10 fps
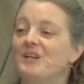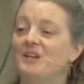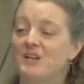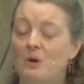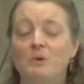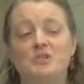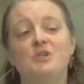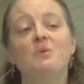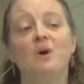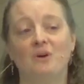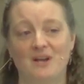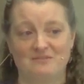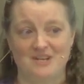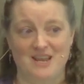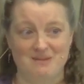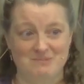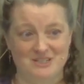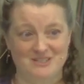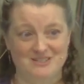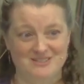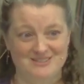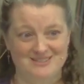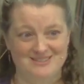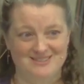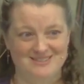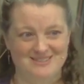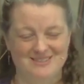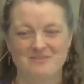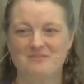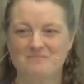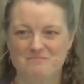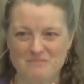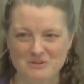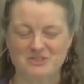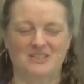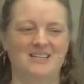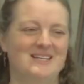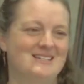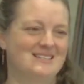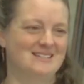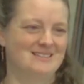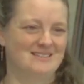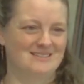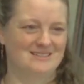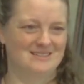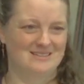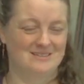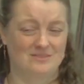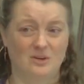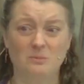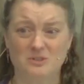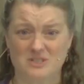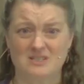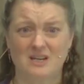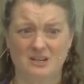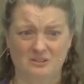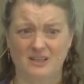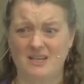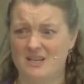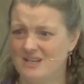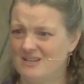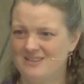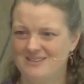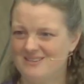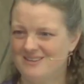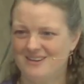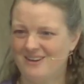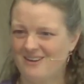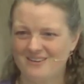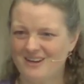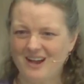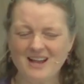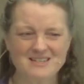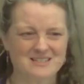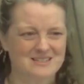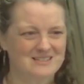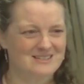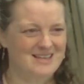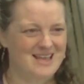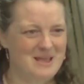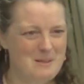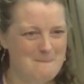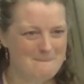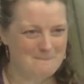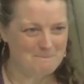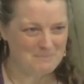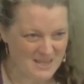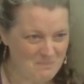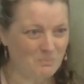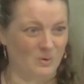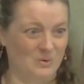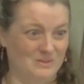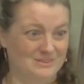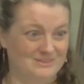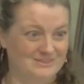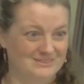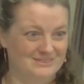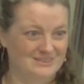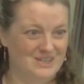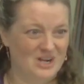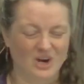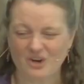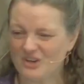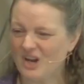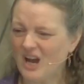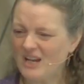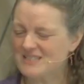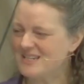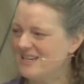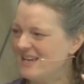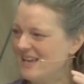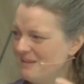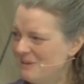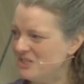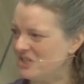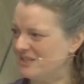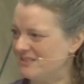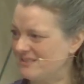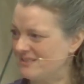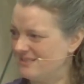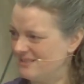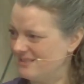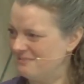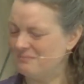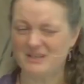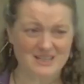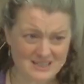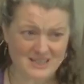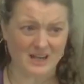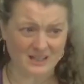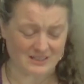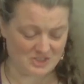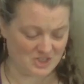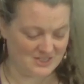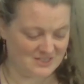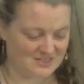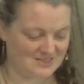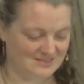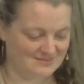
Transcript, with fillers: Now, what you all have named, mostly, almost entirely, are not people, are not images but ideologies.